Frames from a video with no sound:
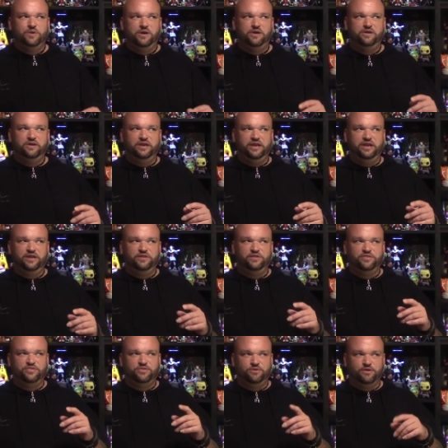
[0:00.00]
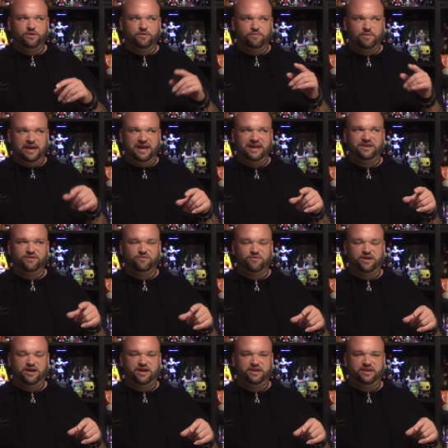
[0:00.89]
Well, in Thor
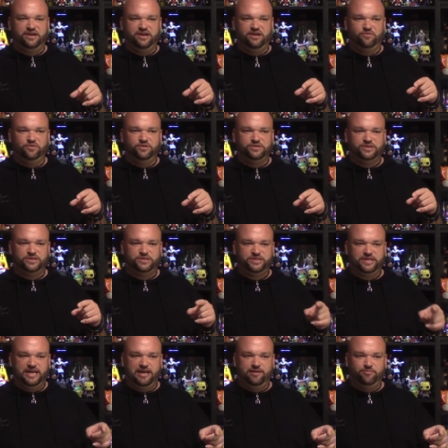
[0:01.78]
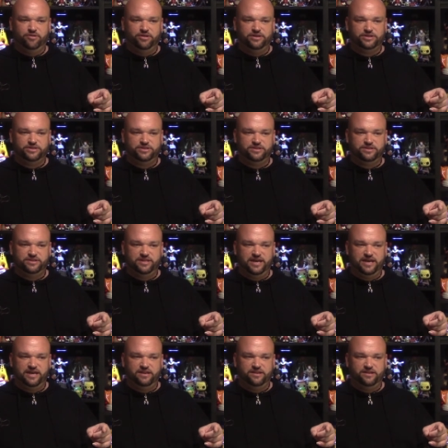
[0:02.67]
Ragnarok, it was established
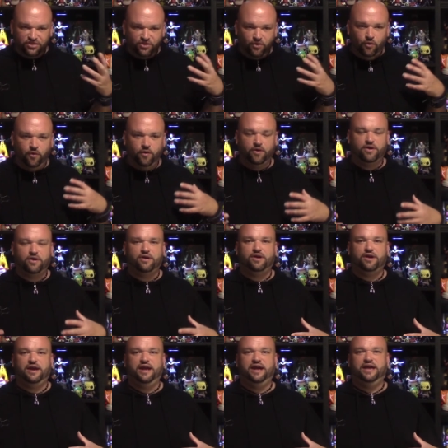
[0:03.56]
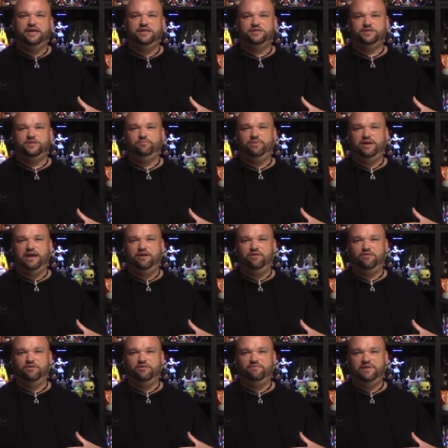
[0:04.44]
that Thor has the
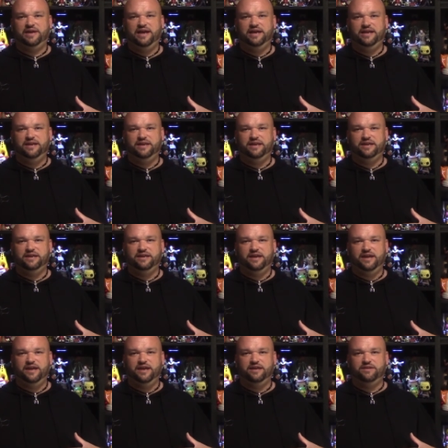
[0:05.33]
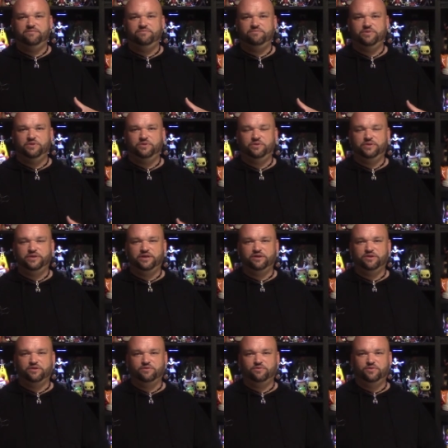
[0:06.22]
power of lightning and
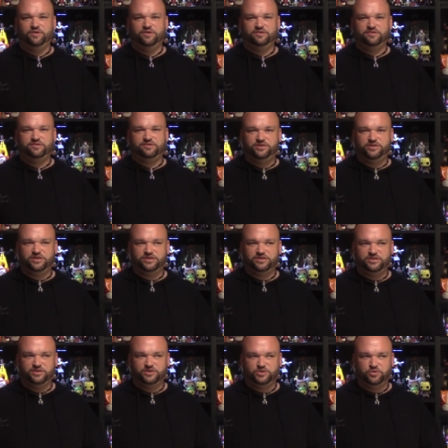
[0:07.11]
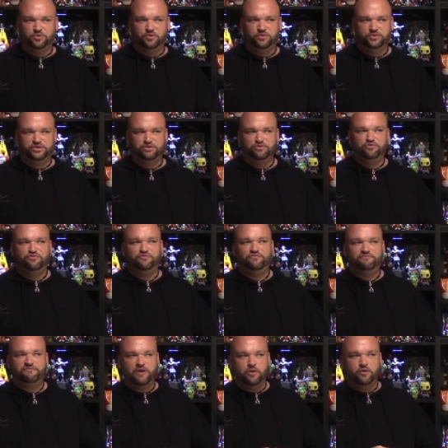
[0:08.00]
Mjolnir was just a tool to
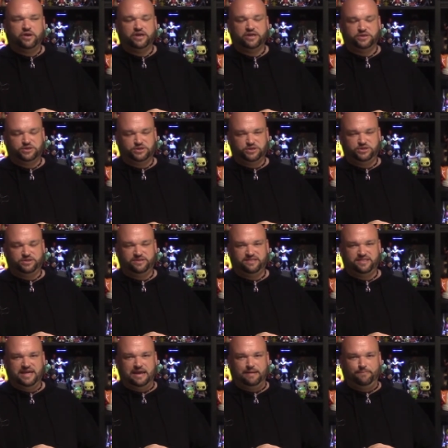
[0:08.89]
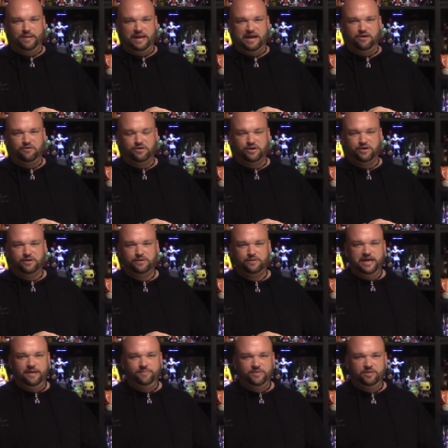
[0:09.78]
focus that power.
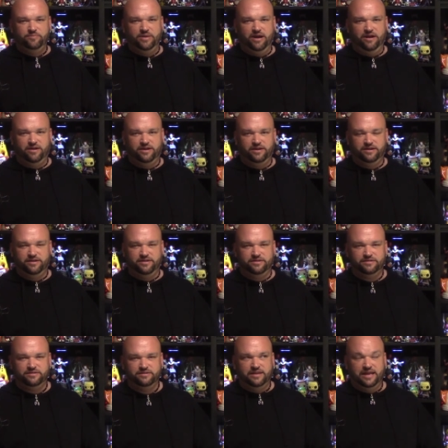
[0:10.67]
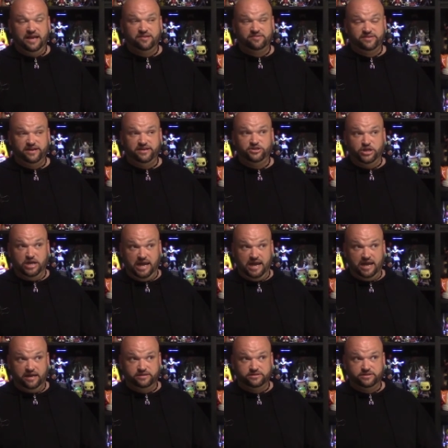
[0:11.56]
Captain America, last I
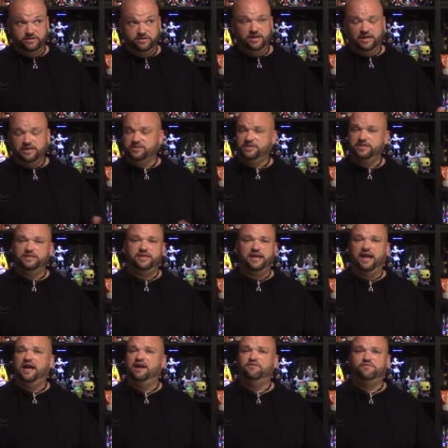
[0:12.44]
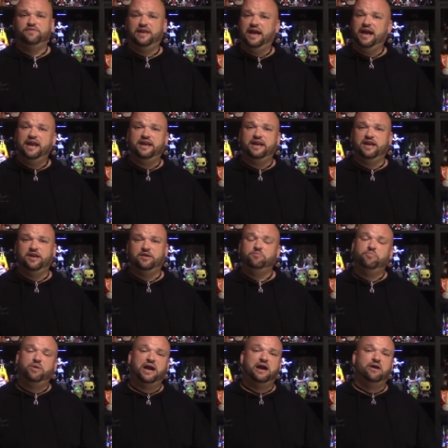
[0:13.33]
checked, doesn't have
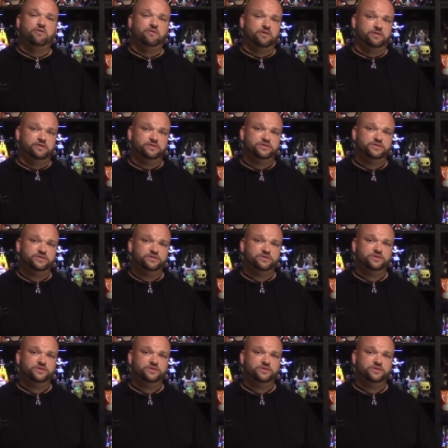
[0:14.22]
lightning powers.